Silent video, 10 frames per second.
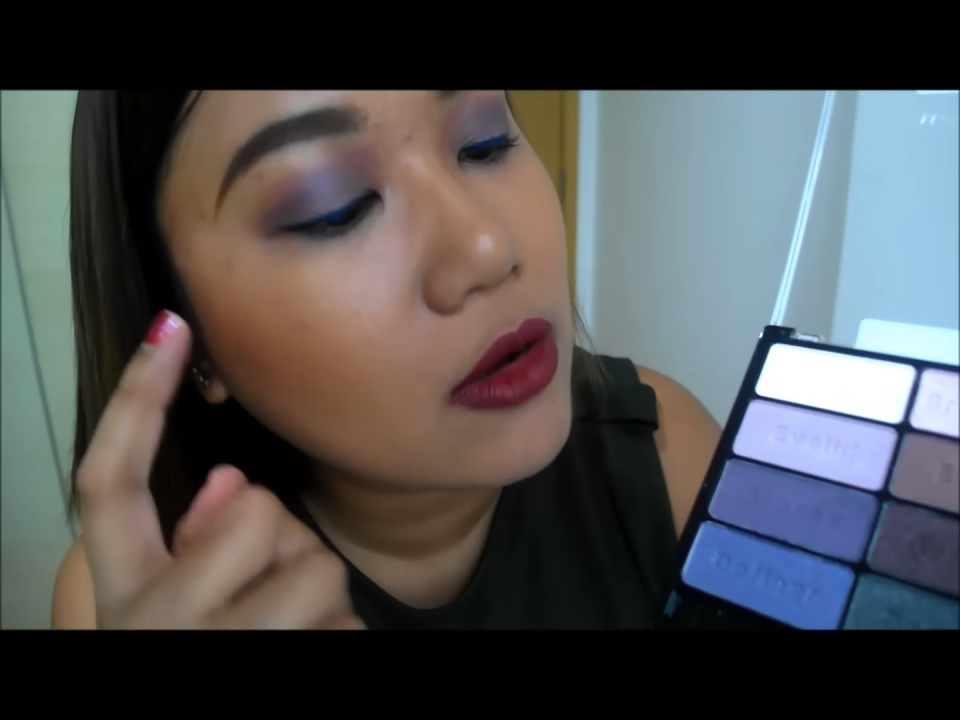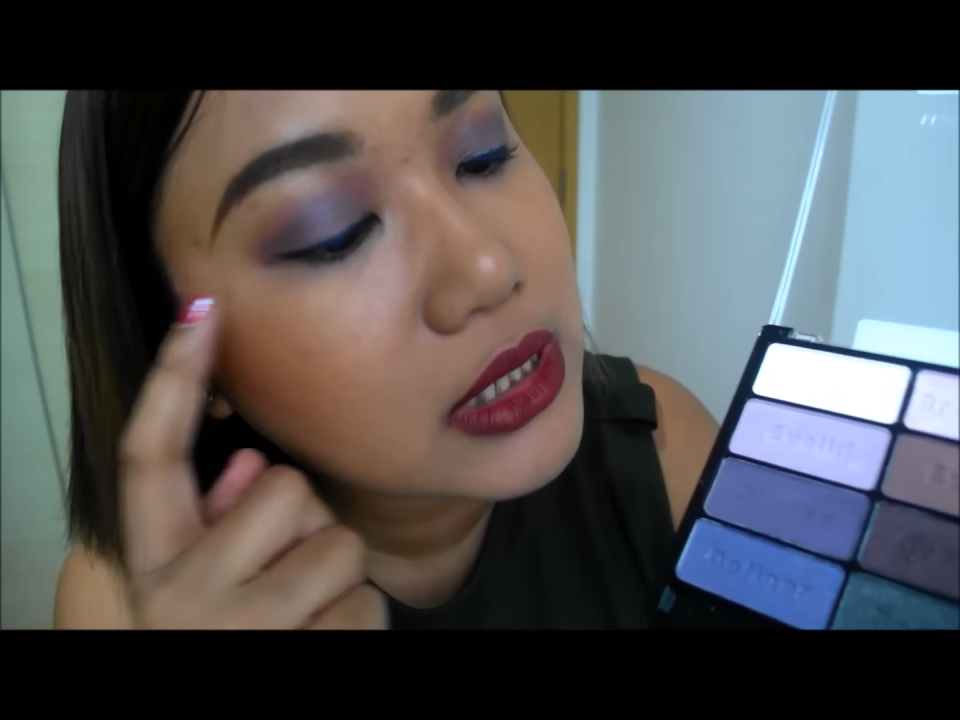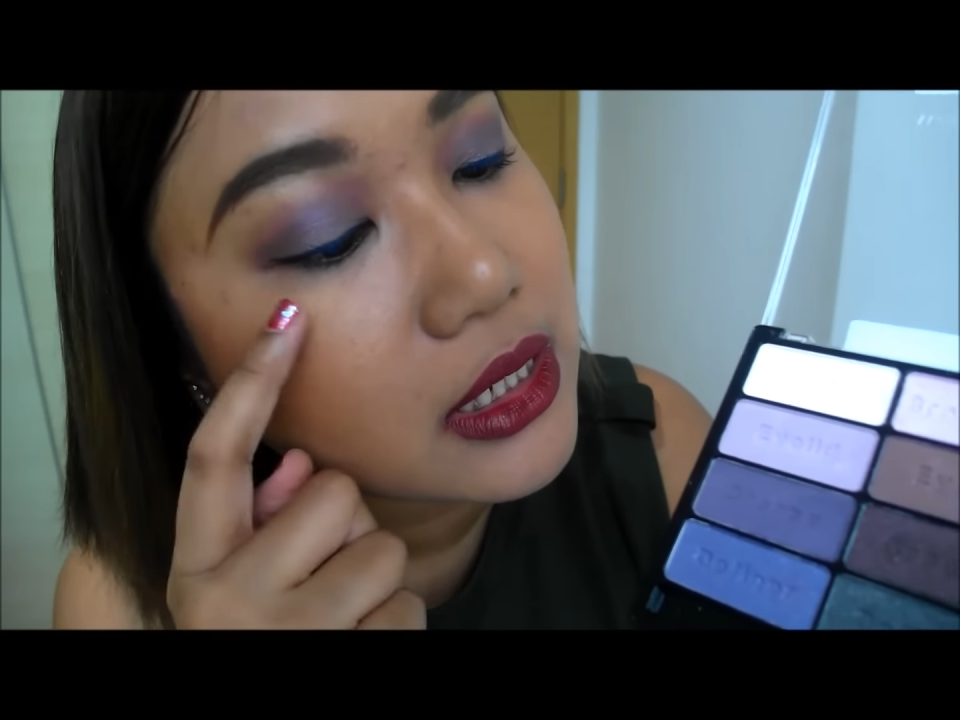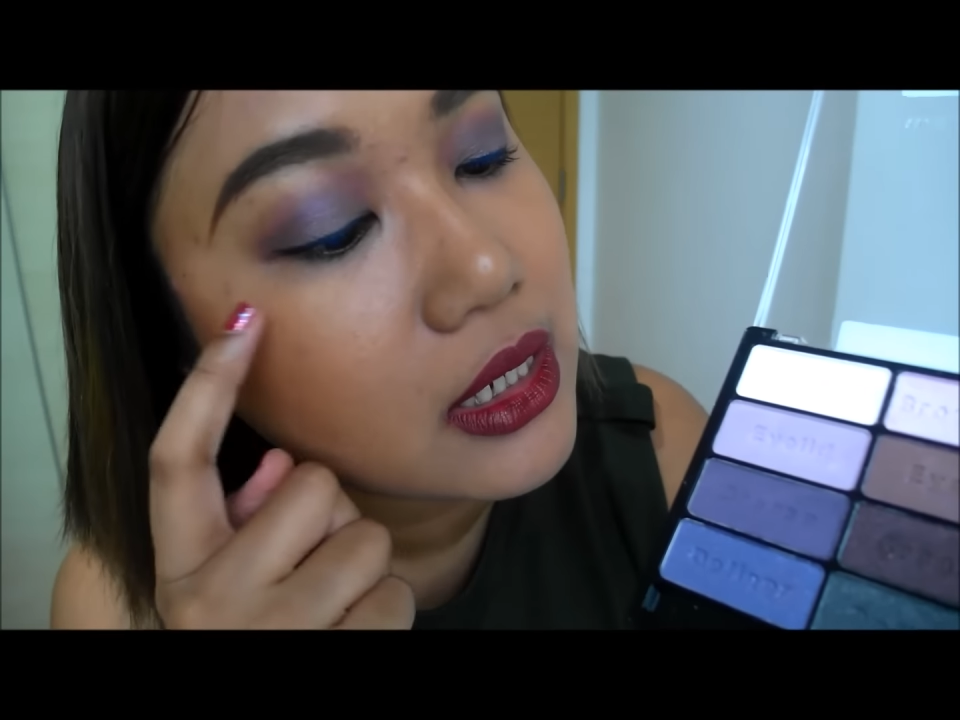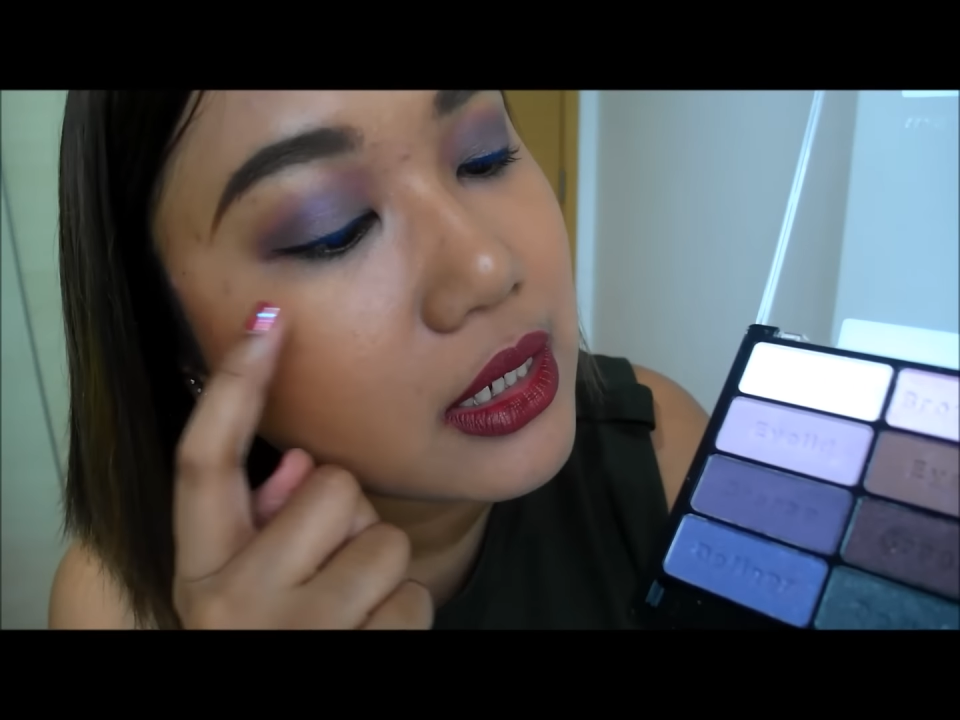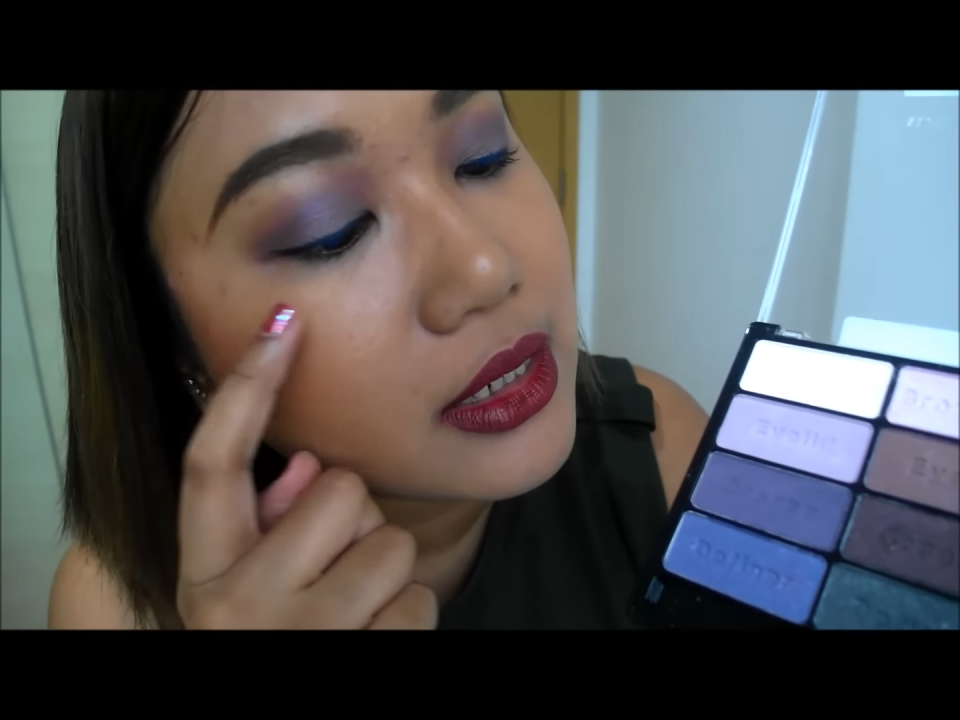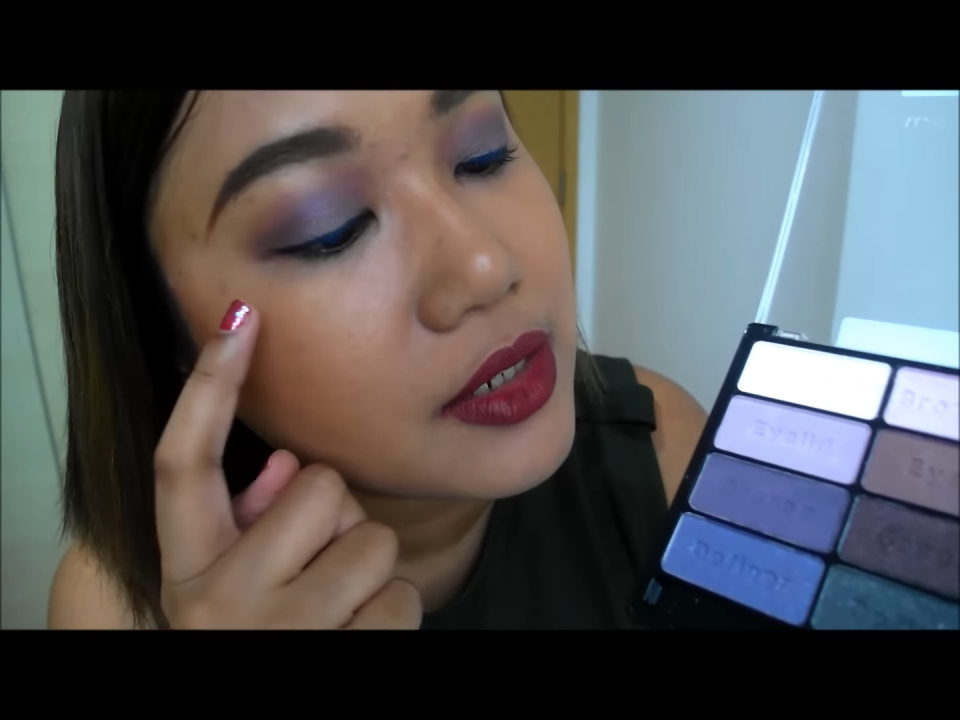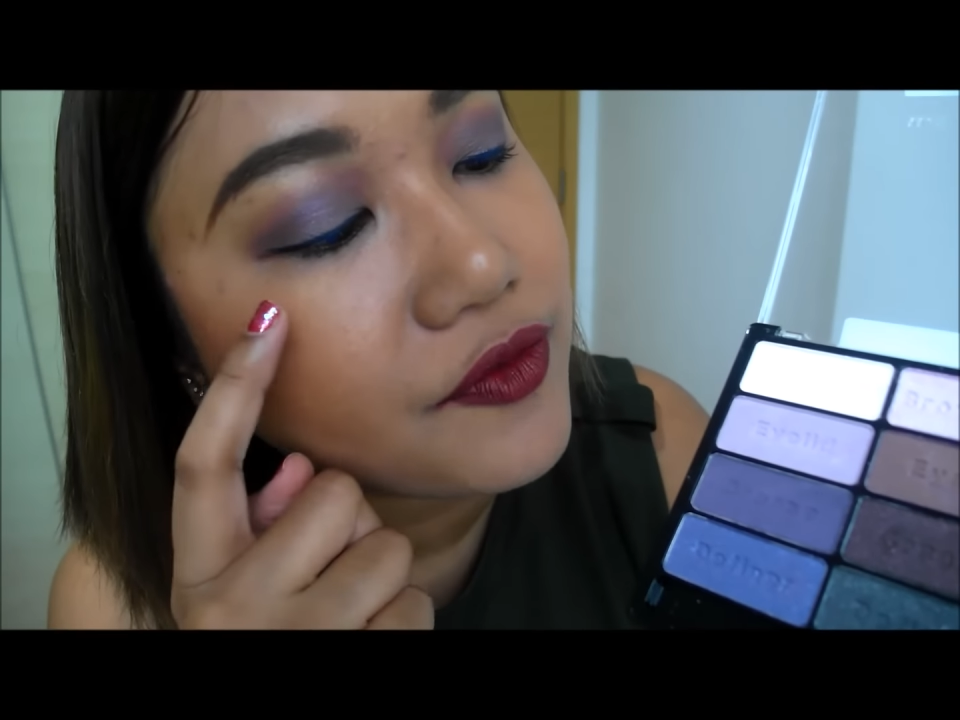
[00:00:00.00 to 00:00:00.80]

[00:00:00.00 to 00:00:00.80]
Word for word: outer